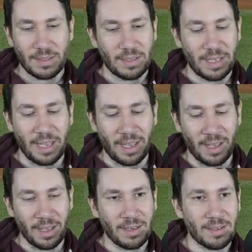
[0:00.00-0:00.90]

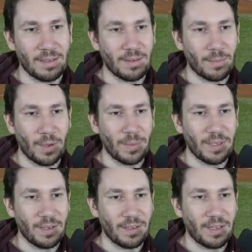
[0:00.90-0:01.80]
And where are we
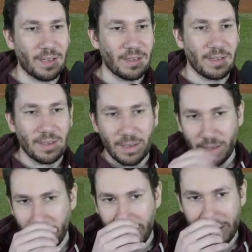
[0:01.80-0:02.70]
here? Yeah.
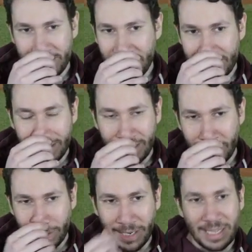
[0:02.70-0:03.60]
And he sees it
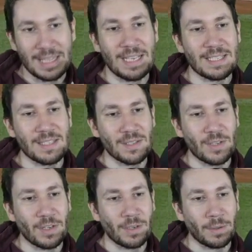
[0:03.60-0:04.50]
here, and he thinks this is
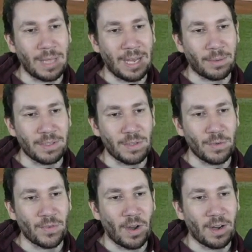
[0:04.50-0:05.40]
going to go laterally
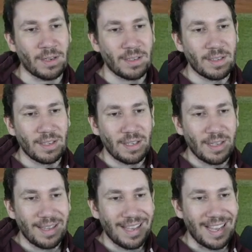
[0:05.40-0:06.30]
too far.
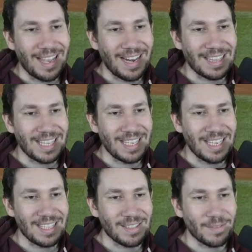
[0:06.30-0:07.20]
And I think
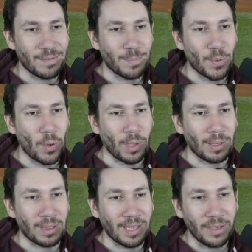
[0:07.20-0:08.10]
it broke a
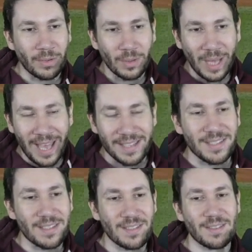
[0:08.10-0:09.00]
little
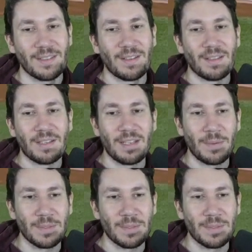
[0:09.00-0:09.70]
less than he was